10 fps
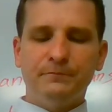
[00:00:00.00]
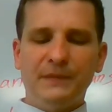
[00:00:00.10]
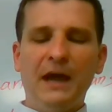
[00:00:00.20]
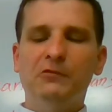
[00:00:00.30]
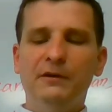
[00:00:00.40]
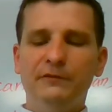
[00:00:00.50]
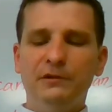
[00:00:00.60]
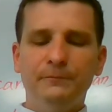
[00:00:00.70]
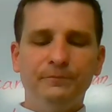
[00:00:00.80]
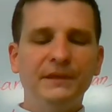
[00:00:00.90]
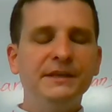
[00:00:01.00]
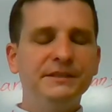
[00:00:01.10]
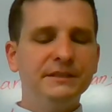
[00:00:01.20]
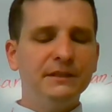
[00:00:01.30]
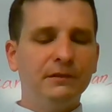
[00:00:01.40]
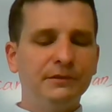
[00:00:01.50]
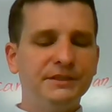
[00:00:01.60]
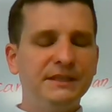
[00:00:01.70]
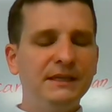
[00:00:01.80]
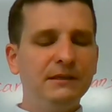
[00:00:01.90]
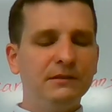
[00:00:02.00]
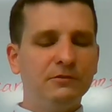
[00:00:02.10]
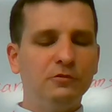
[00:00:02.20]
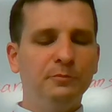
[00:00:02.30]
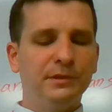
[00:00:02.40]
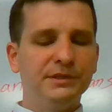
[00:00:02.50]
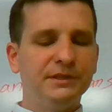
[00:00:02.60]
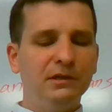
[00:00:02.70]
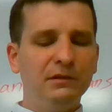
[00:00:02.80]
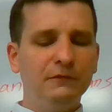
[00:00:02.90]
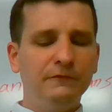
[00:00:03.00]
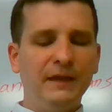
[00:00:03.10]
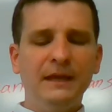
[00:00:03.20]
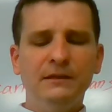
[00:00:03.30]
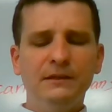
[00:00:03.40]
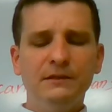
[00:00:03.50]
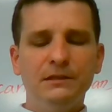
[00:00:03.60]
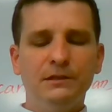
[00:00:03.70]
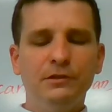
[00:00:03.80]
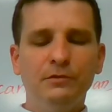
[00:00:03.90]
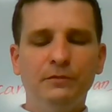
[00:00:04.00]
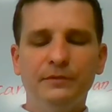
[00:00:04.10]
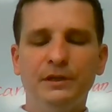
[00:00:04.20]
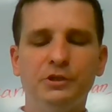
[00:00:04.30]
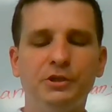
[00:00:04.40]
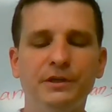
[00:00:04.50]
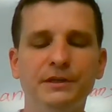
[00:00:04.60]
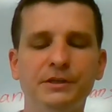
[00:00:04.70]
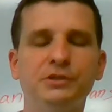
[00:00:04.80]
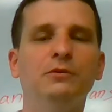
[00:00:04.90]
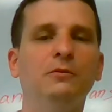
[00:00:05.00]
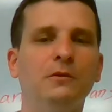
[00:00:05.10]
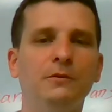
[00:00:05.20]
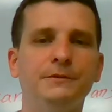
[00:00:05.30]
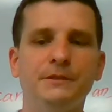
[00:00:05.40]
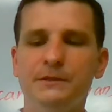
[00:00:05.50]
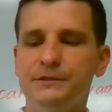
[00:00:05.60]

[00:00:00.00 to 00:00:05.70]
However, they still seek to preserve and continue their traditional culture.